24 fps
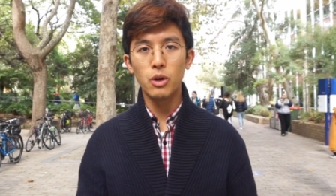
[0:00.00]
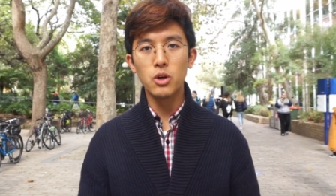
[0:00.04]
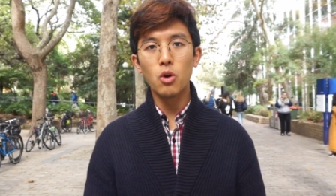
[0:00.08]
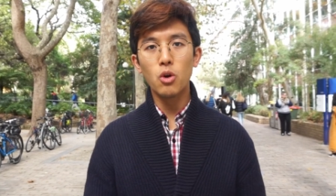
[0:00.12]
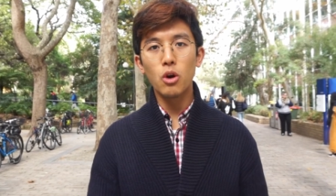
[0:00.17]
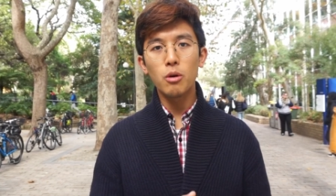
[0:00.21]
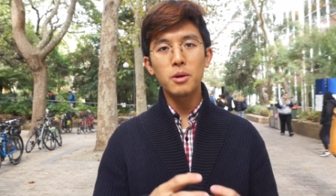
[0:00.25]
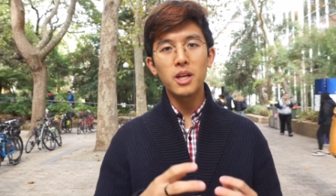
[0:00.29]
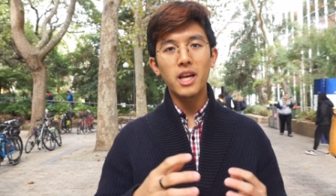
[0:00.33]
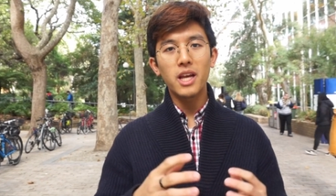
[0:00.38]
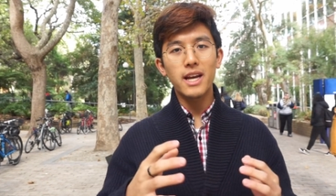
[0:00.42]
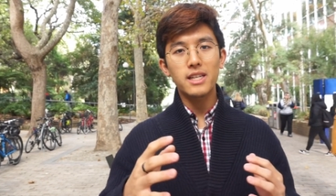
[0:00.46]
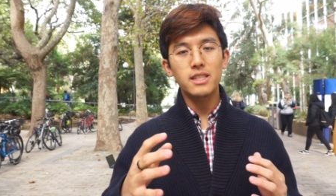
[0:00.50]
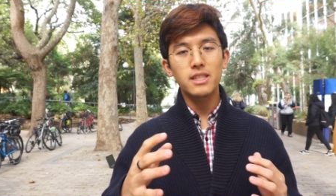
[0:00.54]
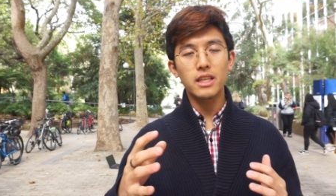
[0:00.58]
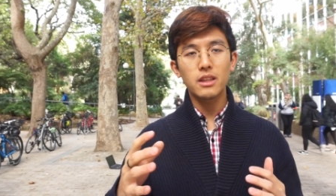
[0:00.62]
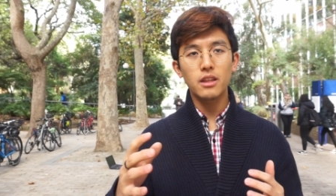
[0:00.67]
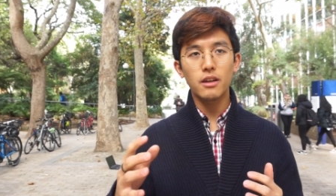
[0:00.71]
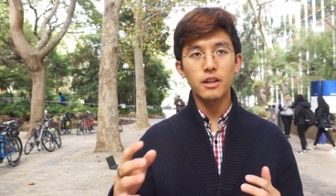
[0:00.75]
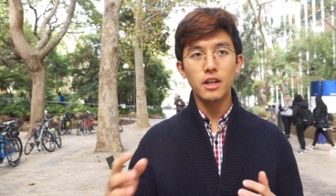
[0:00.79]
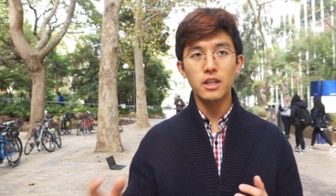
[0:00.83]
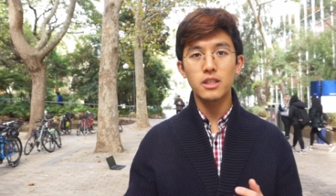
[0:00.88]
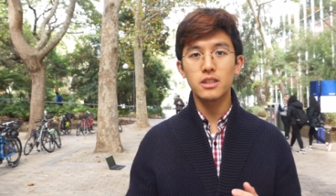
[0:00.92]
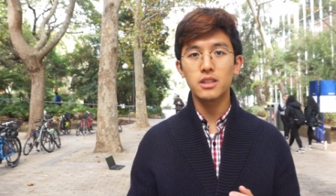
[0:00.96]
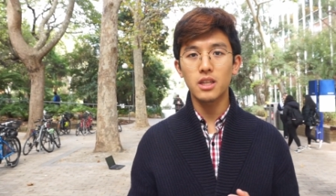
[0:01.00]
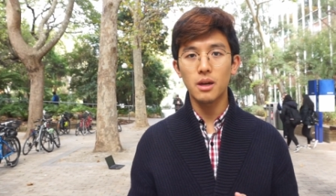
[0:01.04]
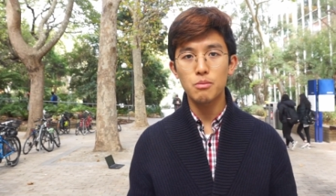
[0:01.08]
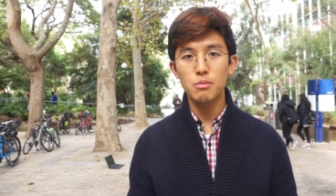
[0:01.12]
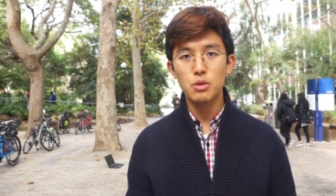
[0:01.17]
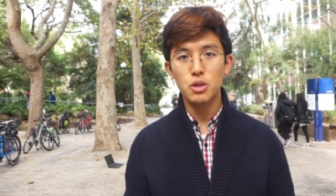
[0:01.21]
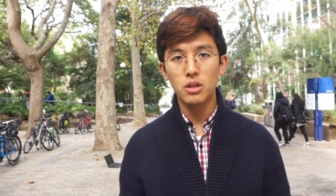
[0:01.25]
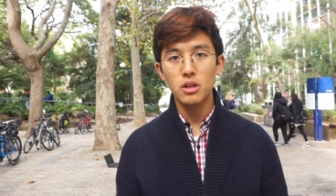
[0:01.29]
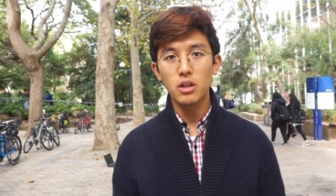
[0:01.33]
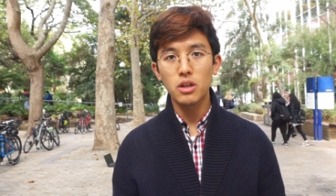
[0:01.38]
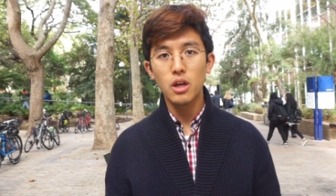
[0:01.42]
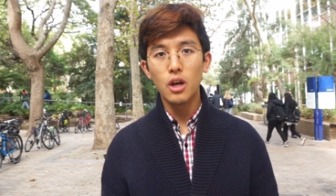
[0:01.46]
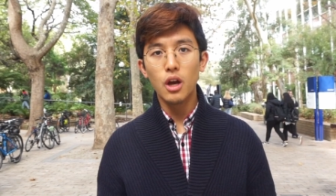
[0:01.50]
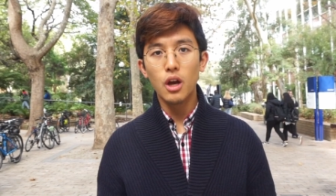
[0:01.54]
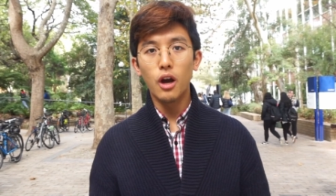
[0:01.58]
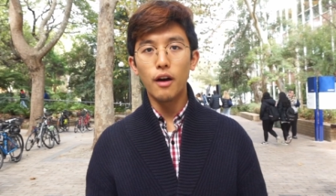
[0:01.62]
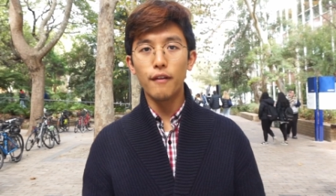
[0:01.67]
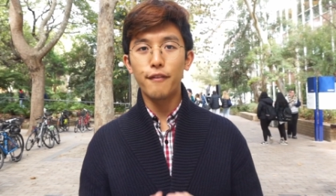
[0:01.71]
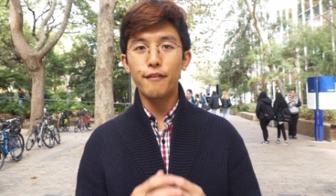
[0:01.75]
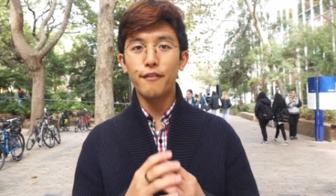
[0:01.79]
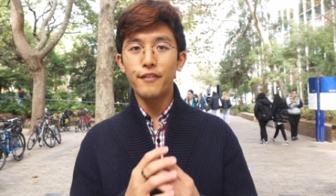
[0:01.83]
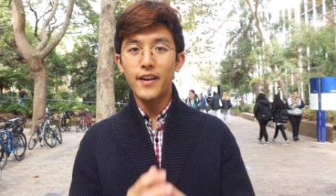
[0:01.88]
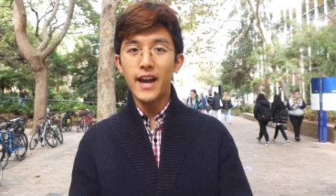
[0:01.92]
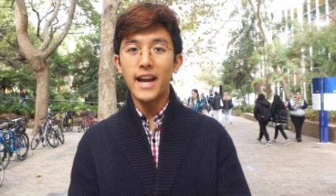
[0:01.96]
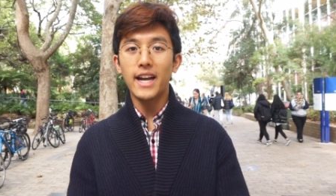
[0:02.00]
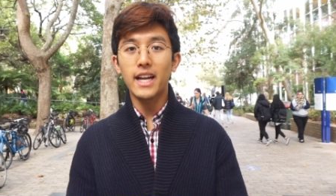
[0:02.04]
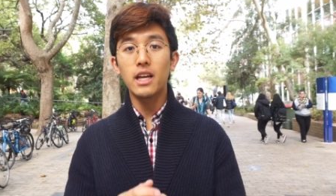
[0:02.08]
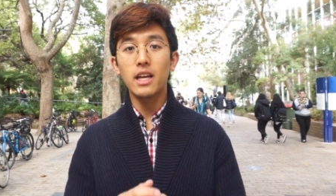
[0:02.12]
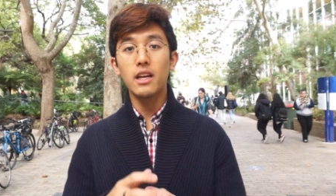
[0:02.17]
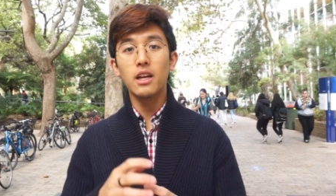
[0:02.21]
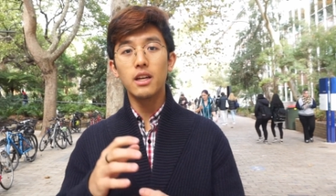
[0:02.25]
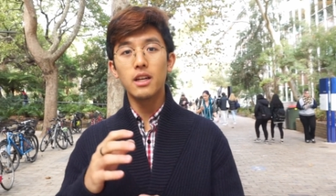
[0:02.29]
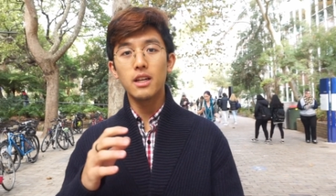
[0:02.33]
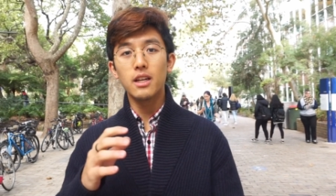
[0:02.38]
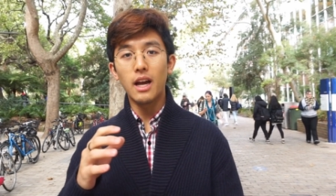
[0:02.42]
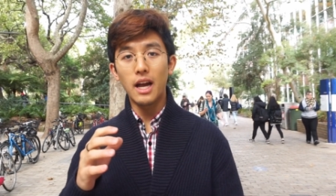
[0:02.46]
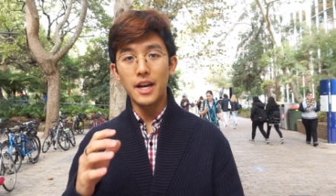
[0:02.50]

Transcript: We're normalizing the consumption of fatty,